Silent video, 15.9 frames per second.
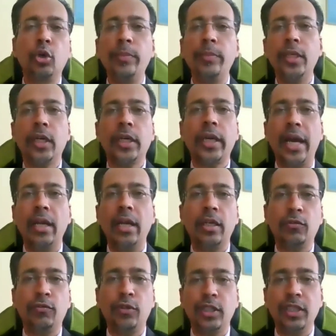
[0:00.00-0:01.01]
show me a
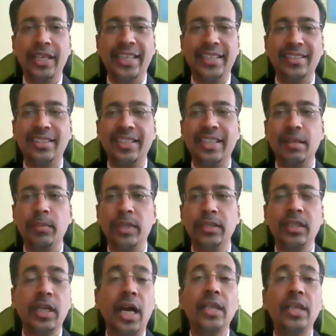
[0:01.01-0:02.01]
calendar for the next 3
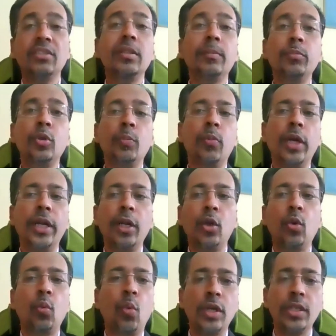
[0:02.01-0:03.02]
months and ask them to
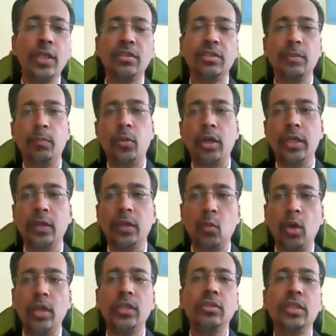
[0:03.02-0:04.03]
point out what is
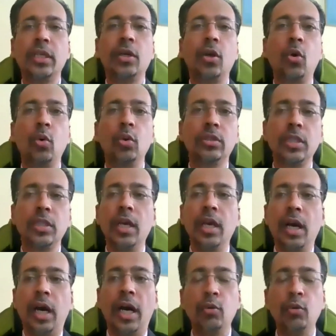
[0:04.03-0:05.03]
important, what is their goals,
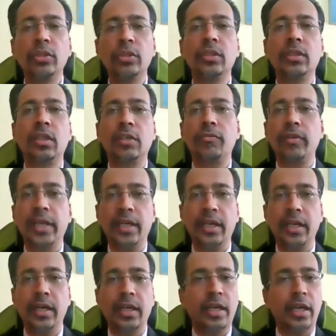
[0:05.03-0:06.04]
how is it
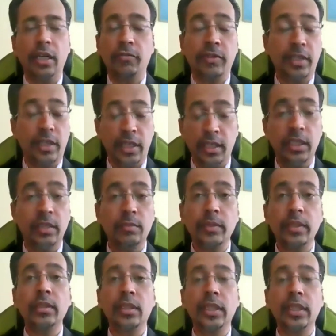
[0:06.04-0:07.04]
reflected. And if I tell
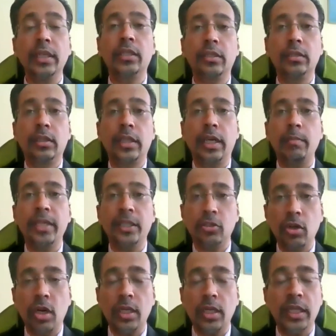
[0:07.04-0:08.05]
them, they tell me
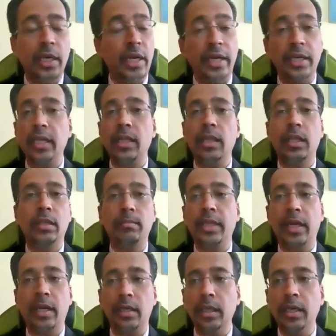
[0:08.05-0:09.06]
it's not there, I tell
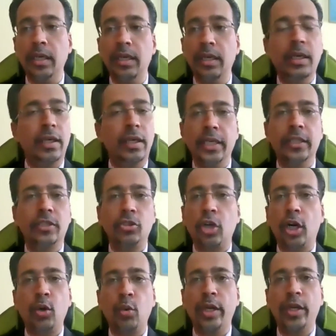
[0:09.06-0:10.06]
them then
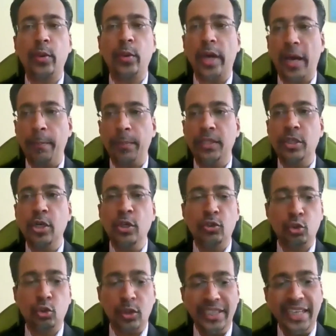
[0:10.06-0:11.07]
it's not going to happen.
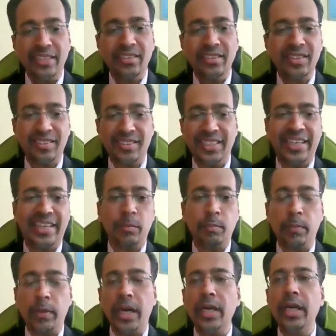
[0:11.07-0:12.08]
So that's the
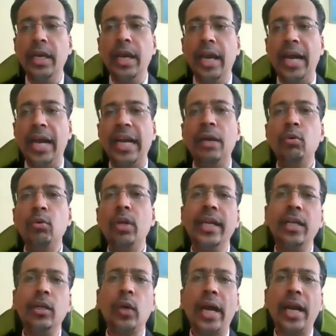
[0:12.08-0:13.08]
second part. And I would
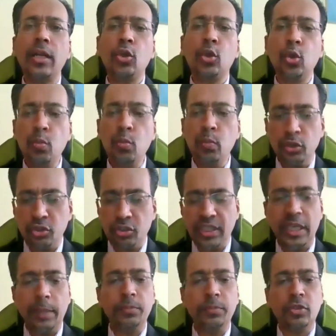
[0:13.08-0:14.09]
like to add 2 more
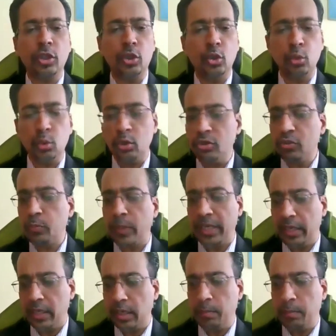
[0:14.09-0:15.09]
steps to this
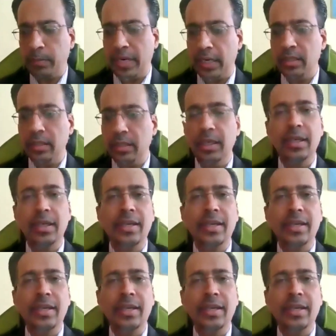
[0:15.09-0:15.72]
particular part.